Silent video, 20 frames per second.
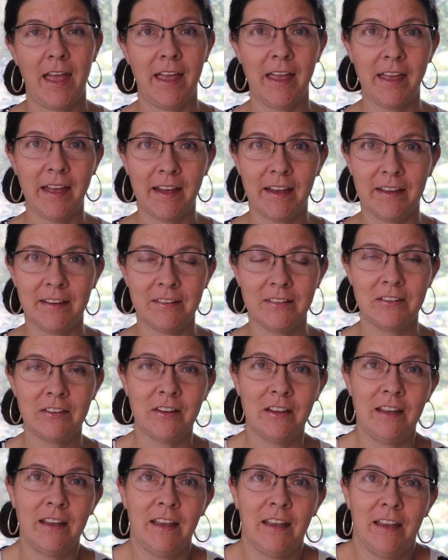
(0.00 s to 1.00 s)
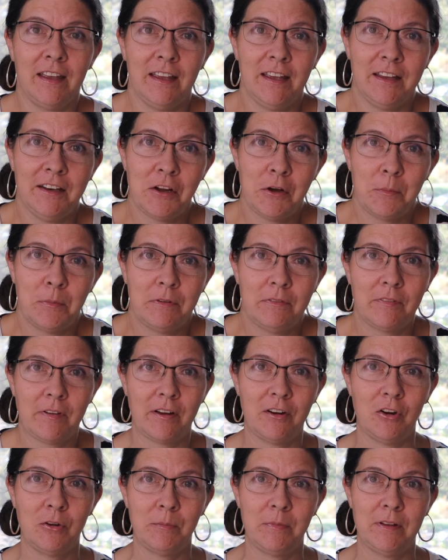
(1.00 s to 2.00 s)
And in home
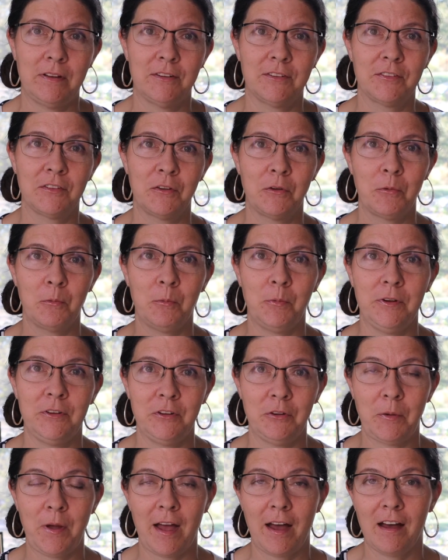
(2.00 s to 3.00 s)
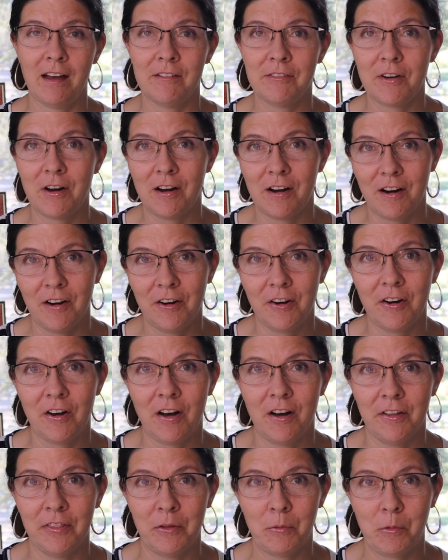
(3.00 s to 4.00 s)
environments, we do have art
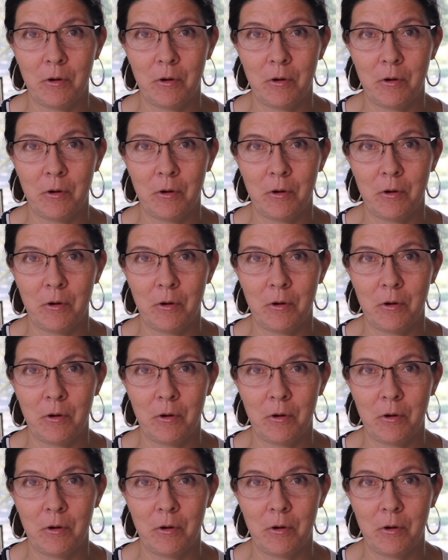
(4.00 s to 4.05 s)
on the